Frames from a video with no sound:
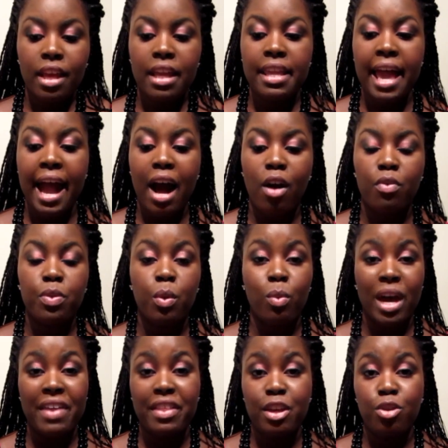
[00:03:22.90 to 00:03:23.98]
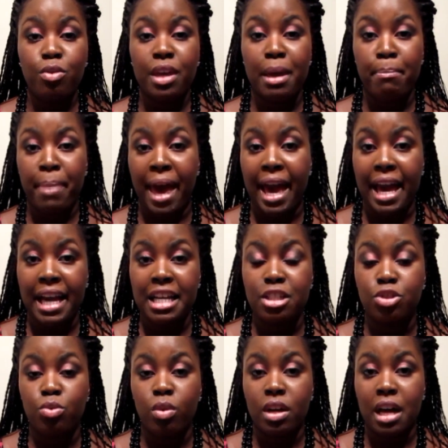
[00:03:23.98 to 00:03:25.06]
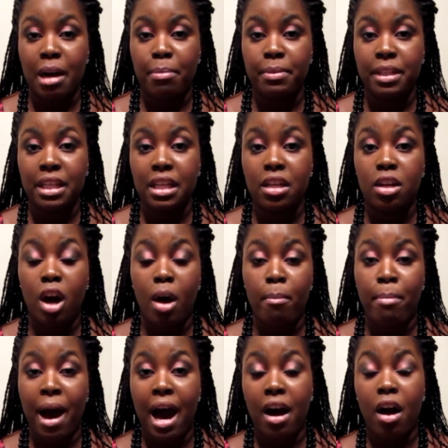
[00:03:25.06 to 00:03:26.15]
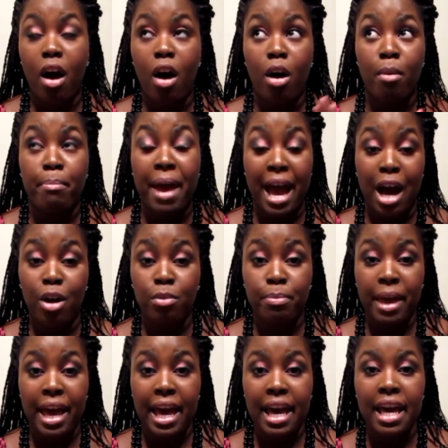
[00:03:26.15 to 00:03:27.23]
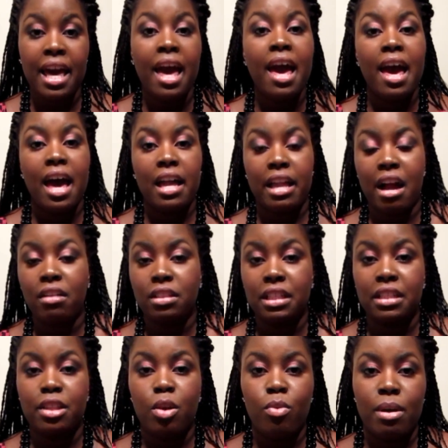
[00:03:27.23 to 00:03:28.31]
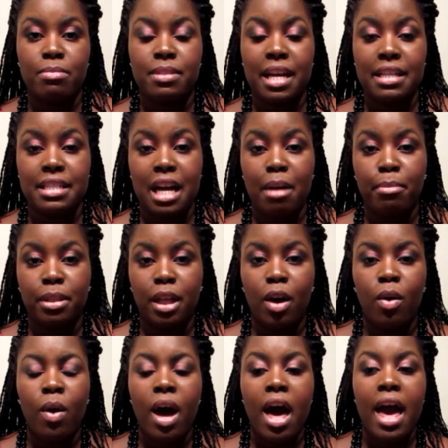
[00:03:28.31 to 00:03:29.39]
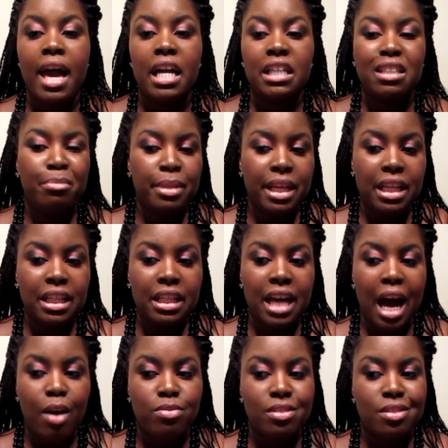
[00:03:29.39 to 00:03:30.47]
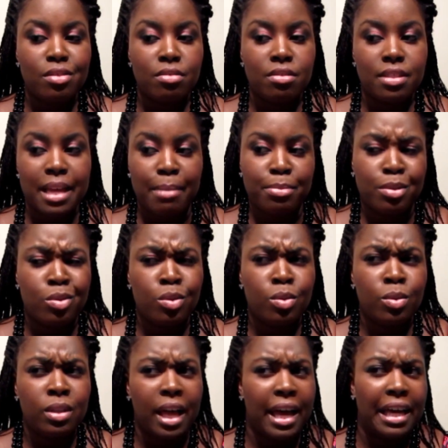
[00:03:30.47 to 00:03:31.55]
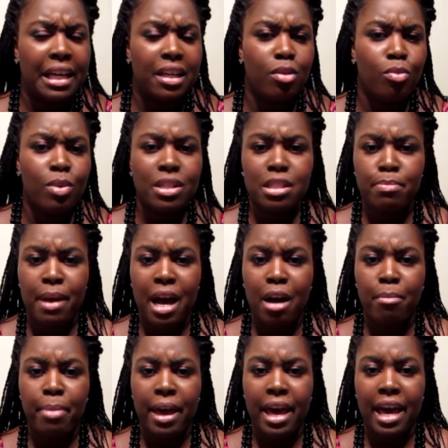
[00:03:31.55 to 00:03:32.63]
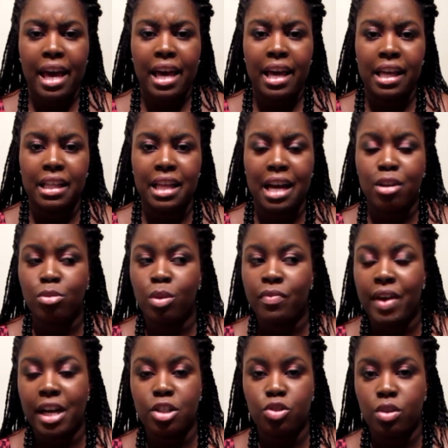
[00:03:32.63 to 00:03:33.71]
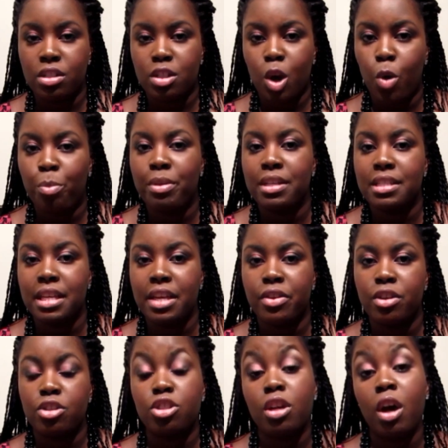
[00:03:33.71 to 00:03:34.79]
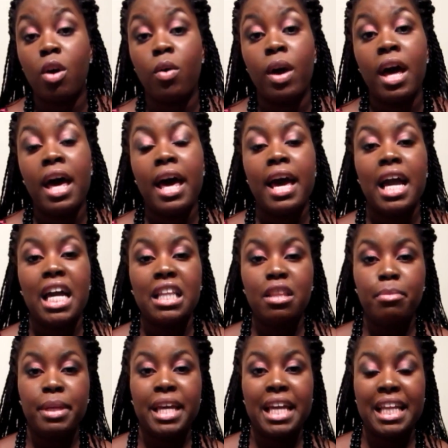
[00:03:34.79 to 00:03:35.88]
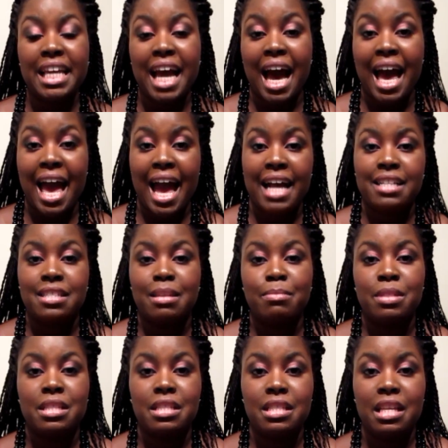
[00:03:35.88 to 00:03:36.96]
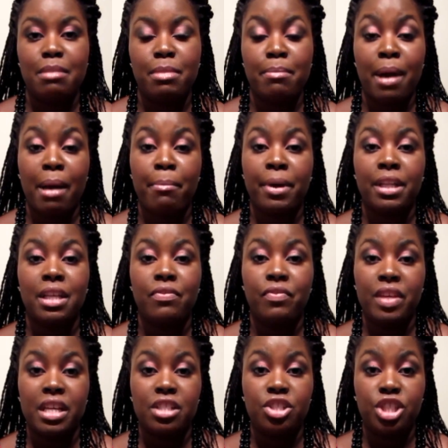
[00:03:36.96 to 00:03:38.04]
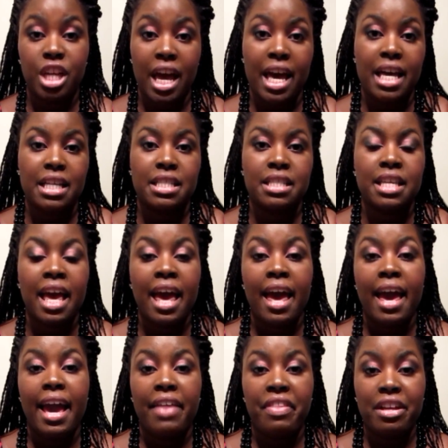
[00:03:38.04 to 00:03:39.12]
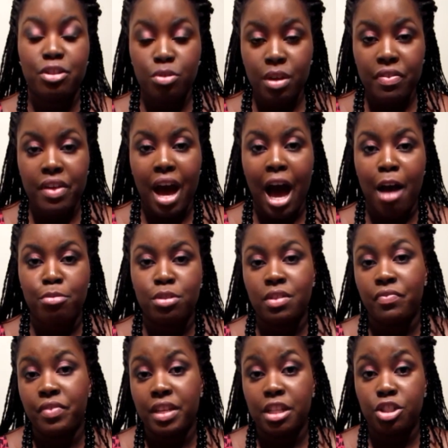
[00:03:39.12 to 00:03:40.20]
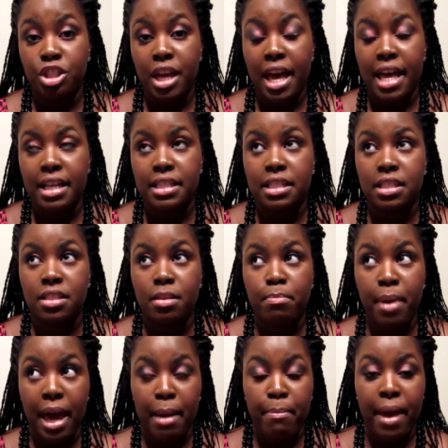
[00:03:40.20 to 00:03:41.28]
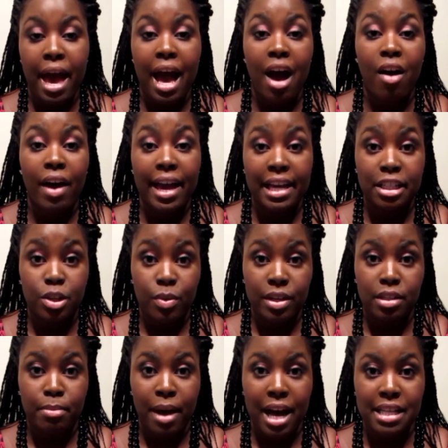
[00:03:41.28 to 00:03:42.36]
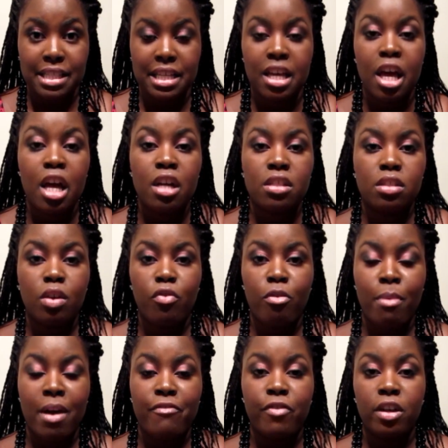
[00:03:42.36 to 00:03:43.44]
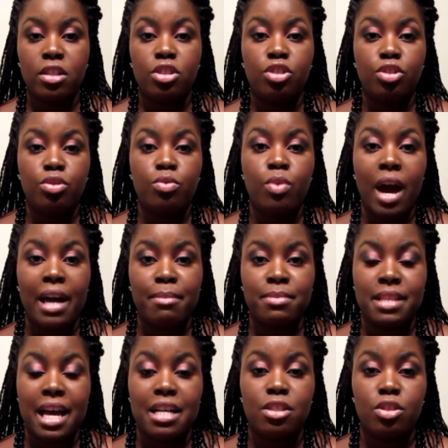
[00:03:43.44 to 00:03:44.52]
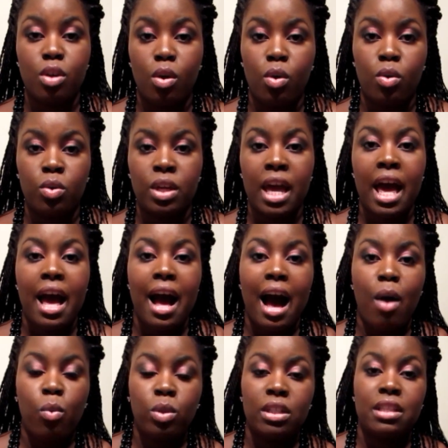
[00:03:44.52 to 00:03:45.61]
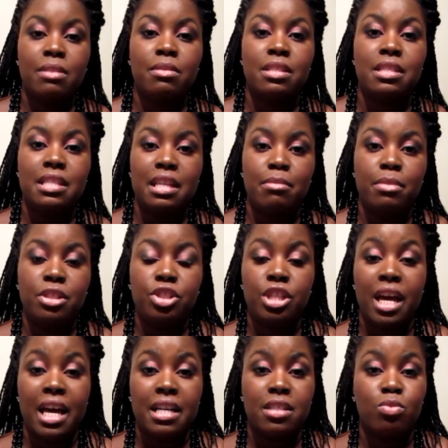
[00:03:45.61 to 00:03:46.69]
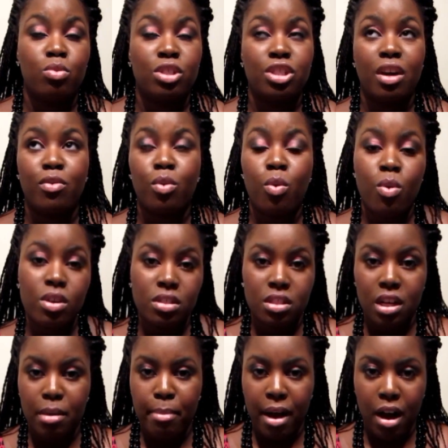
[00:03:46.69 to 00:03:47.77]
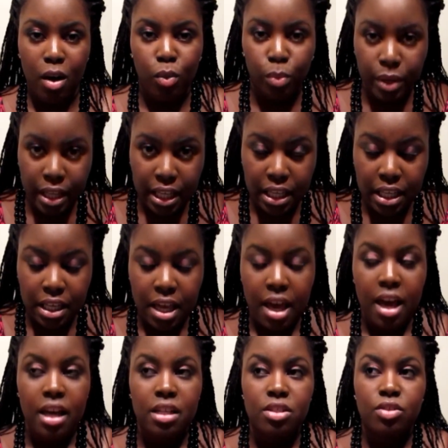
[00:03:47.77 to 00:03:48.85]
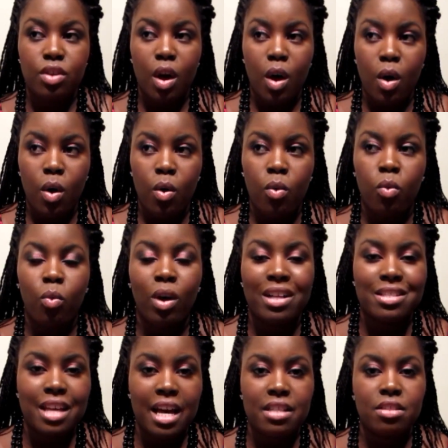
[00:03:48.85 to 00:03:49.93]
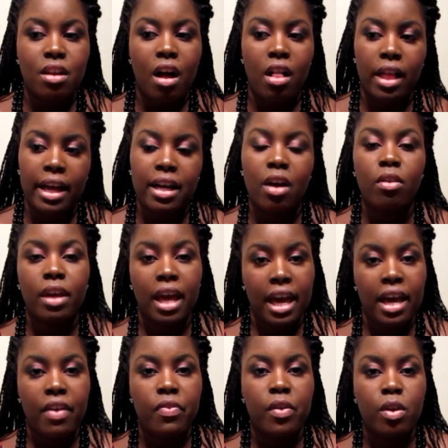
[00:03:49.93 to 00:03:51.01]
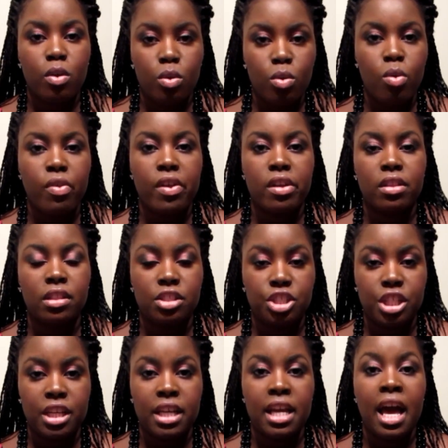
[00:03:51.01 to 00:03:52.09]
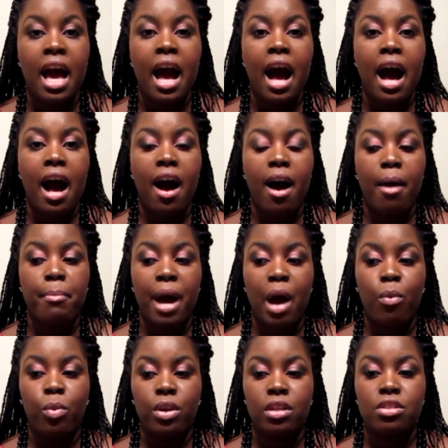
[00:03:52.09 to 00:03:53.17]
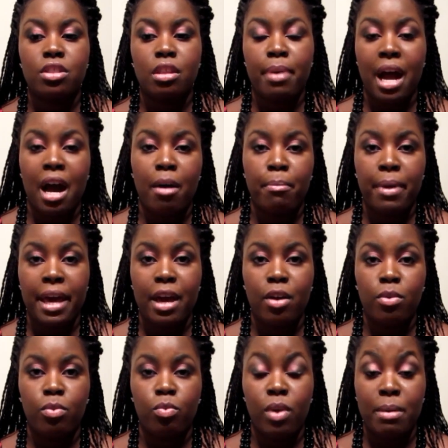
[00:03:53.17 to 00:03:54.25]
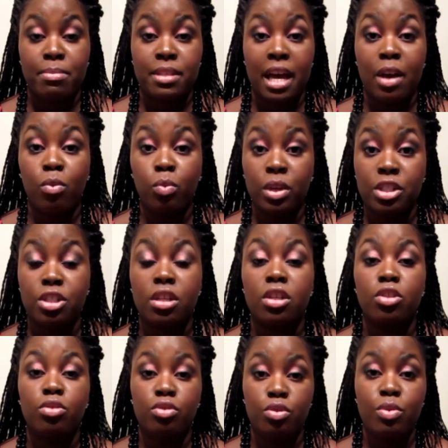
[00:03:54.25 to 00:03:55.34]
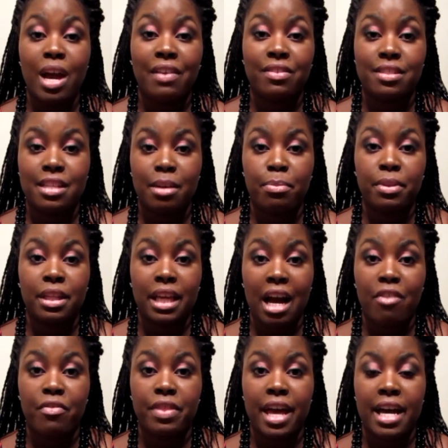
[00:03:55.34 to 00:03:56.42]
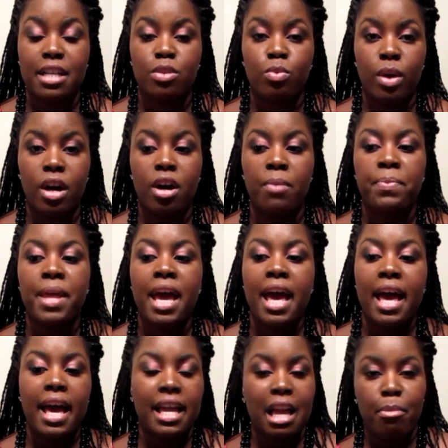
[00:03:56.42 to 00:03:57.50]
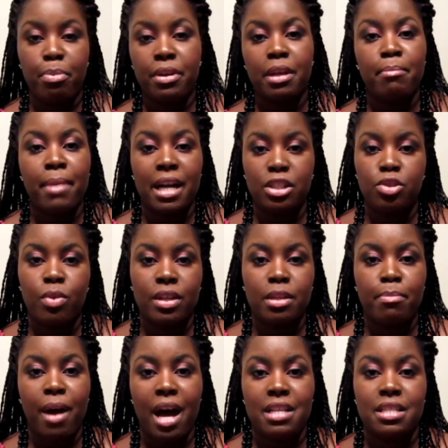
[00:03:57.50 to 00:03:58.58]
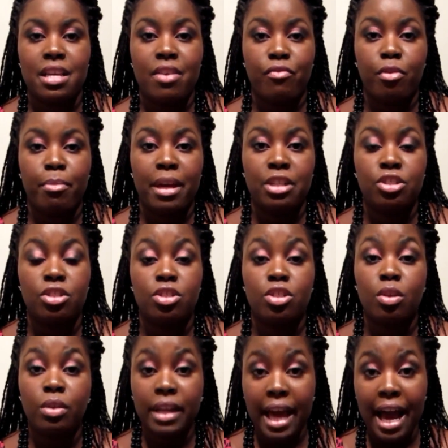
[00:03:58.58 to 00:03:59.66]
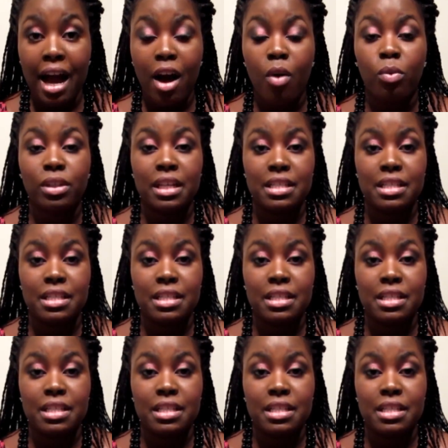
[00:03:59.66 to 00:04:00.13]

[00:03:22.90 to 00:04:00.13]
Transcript: Now, the way that you get paid is through a company called Pound Pay, and I'll link their website down below. In the beginning, I was a little skeptical, like, what's Pound Pay? And I don't know if I could trust Copious either. So, in the beginning, I asked them to send me my money via checks, and they do give the option of via checks, PayPal, and direct deposit. So for my first 2 items that I sold, I wanted them to send me checks, which of course took about a week. So once I saw like, okay, they're cool, they're legit, I went onto the Pound Pay website, which you do have to set up an account for that as well, and I put in my direct deposit information. So now when I